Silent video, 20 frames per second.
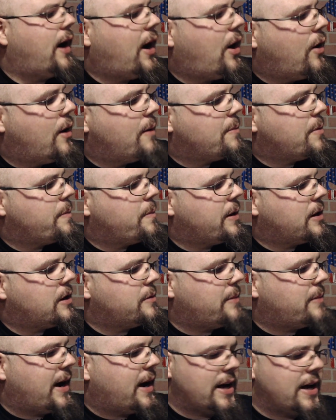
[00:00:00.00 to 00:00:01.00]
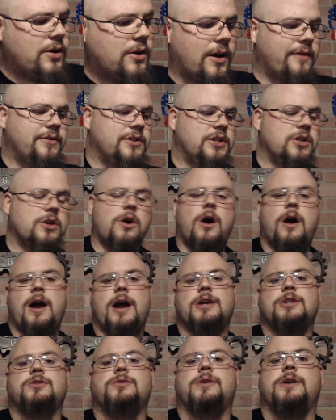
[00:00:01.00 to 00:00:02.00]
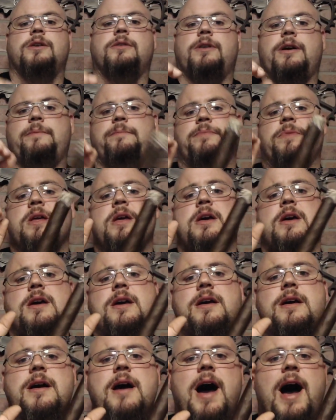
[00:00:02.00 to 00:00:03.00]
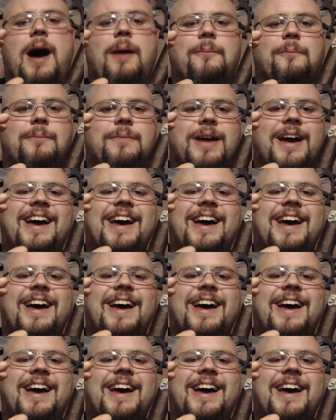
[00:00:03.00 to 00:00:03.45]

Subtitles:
how unprepared am I? I don't have a cigar ashtray around.